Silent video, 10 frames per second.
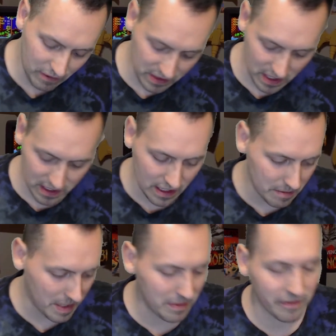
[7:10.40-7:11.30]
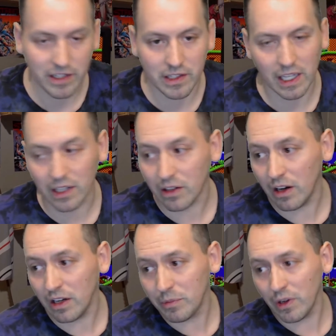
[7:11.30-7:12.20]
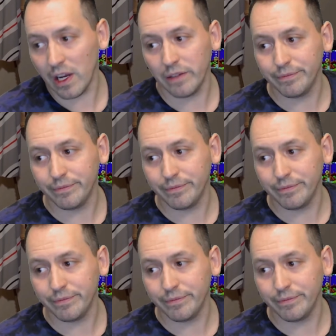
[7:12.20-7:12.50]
on there. Maybe eventually get a card upgrade.